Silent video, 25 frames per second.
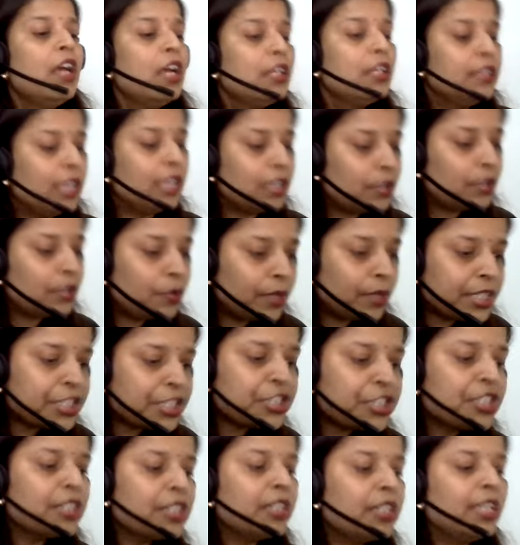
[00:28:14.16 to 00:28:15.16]
The
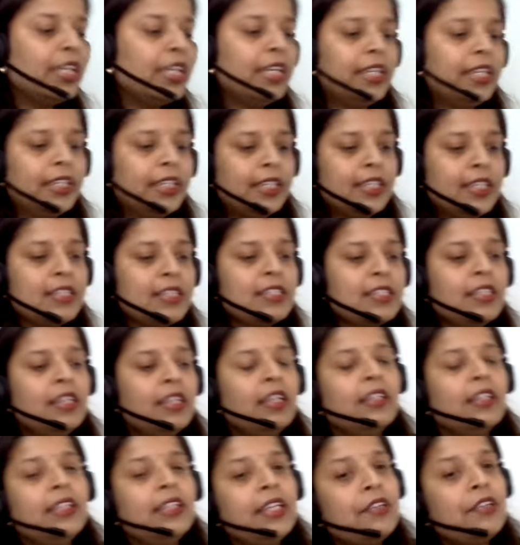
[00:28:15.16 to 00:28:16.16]
question is
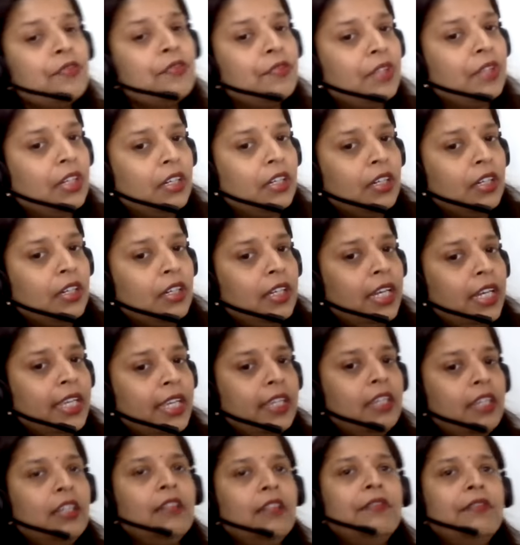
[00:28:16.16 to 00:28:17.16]
that
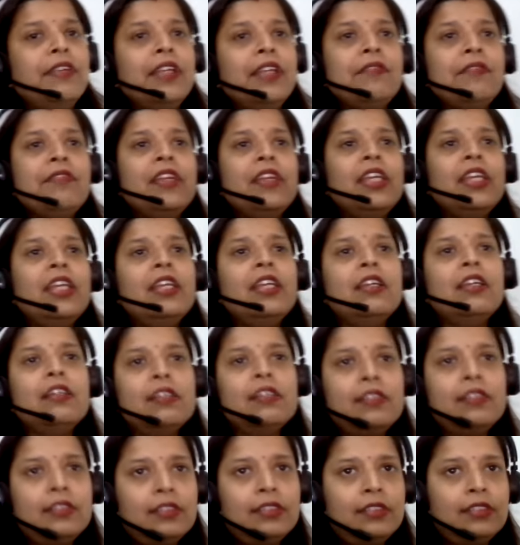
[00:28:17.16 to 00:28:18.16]
like when we
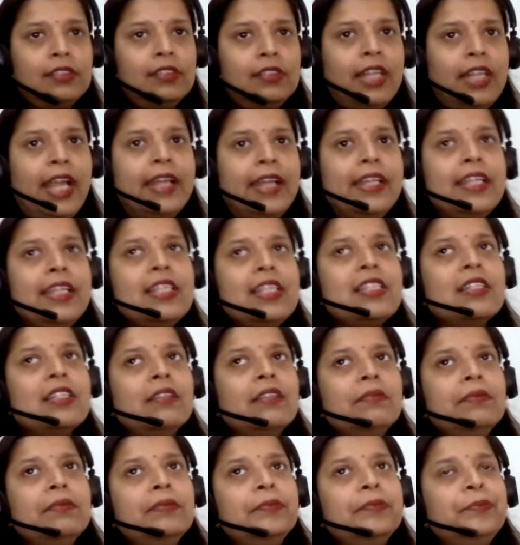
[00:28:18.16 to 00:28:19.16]
adding
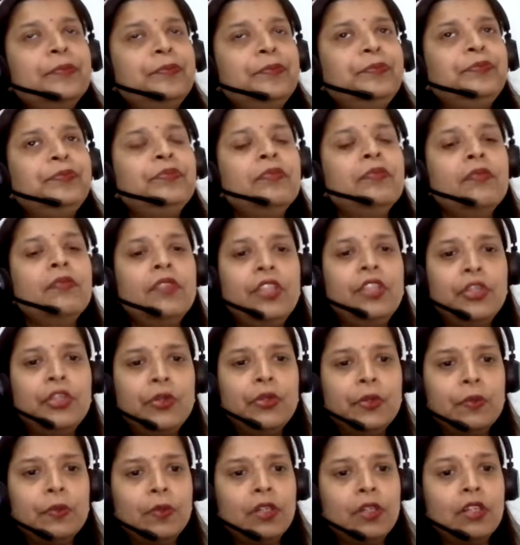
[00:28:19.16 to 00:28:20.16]
some
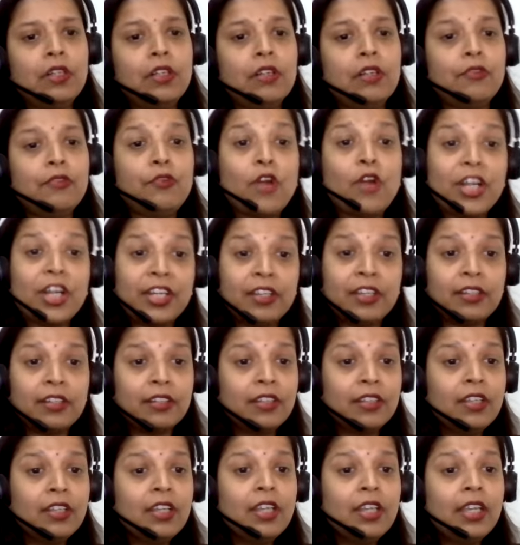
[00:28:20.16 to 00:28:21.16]
water
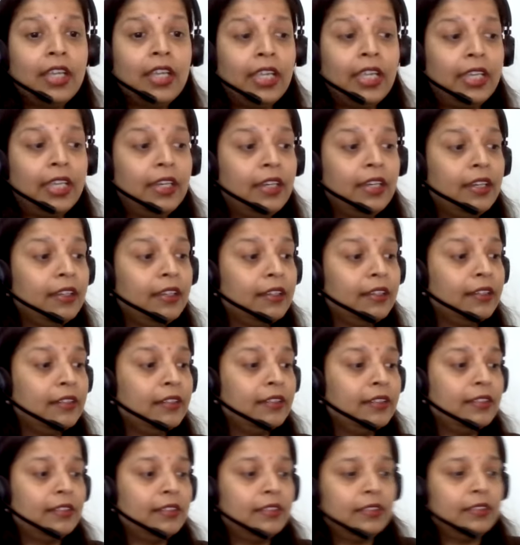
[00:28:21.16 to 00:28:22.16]
in
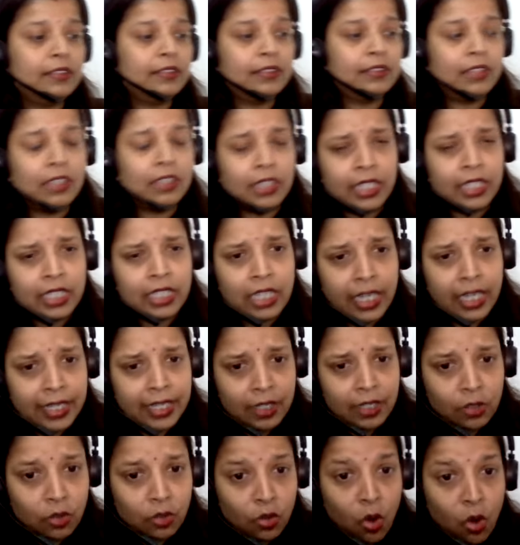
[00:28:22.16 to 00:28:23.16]
like
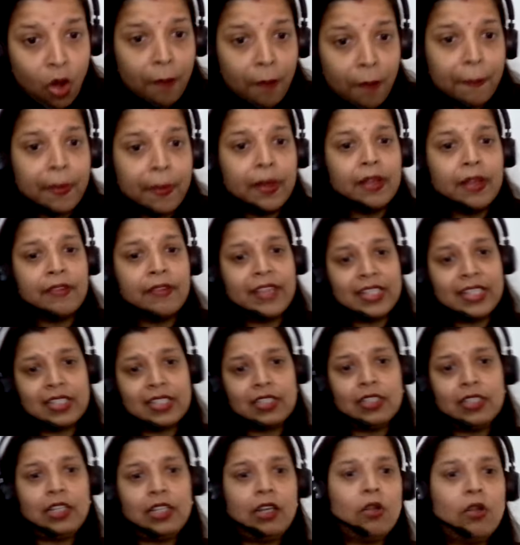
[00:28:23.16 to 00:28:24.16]
copper
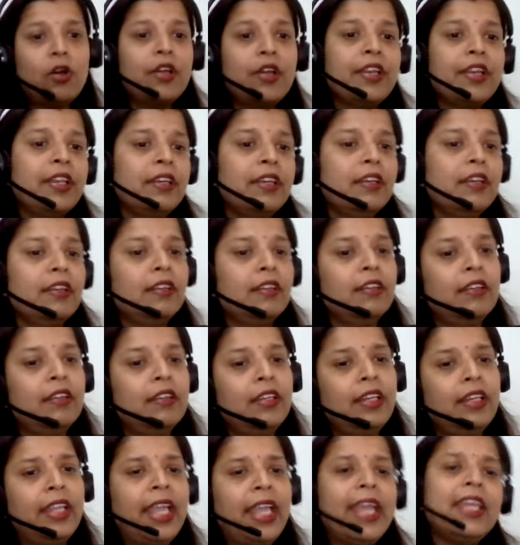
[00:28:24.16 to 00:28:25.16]
vessel or
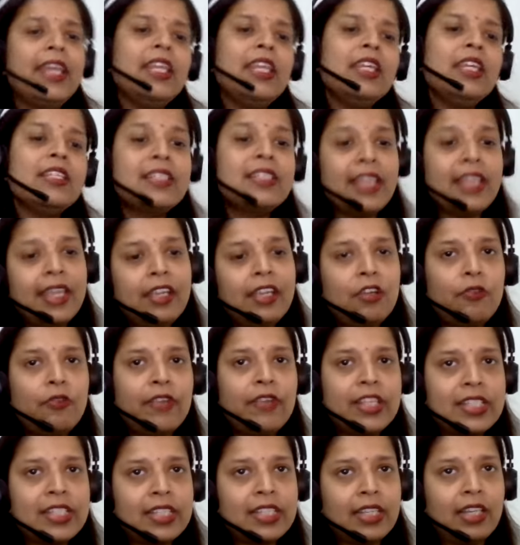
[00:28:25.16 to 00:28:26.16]
in any zinc
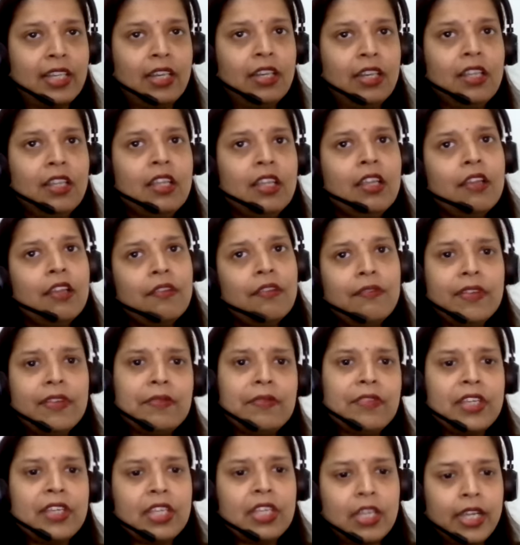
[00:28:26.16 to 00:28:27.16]
vessel,
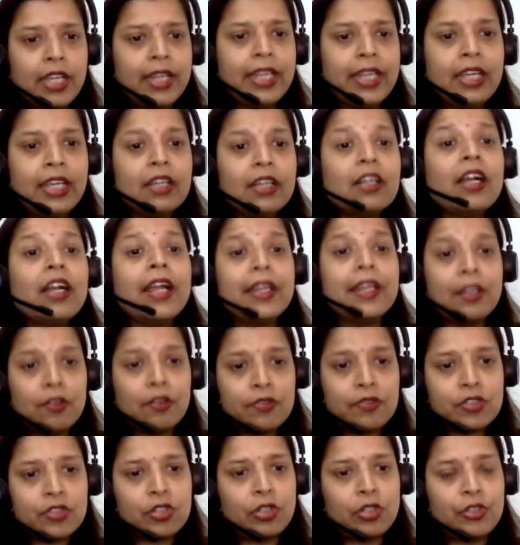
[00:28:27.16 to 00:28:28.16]
when we adding a kind
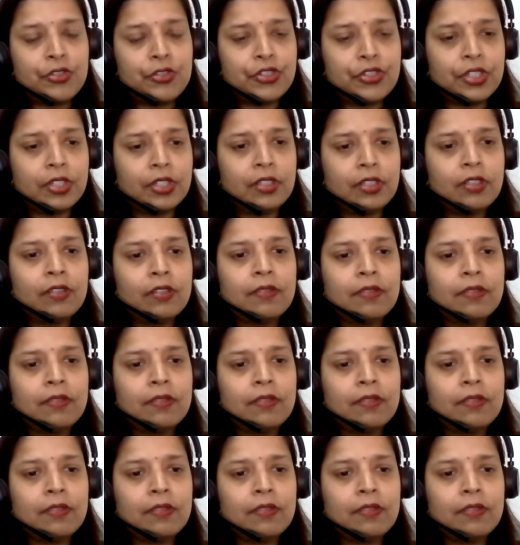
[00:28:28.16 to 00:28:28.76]
of solution,